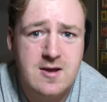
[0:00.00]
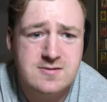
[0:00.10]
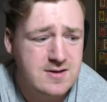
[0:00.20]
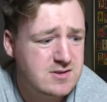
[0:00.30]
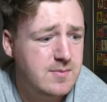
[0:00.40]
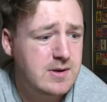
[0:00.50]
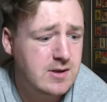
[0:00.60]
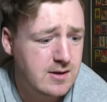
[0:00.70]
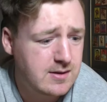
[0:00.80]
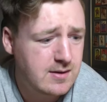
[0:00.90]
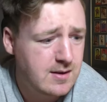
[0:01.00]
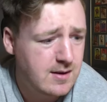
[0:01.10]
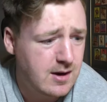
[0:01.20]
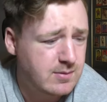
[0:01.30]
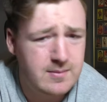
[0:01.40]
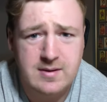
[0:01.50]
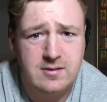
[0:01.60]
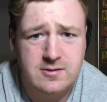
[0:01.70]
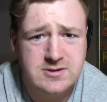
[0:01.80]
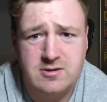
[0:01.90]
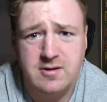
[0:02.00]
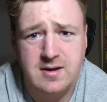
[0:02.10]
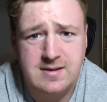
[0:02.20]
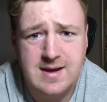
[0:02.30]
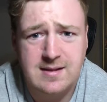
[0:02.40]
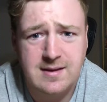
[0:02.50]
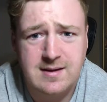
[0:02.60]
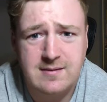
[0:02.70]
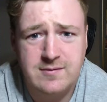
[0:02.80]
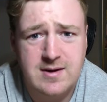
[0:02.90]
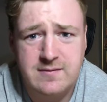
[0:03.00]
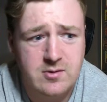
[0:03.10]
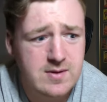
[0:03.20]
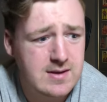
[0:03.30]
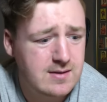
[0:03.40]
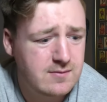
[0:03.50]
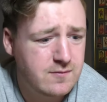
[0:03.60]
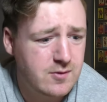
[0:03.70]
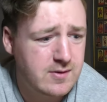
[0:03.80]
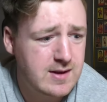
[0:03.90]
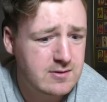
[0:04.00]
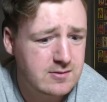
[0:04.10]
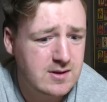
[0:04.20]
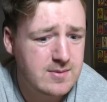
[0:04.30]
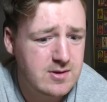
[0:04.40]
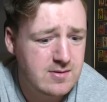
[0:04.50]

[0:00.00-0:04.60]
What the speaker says: So that should be good. I'll probably start looking at that like every week for the NRLW,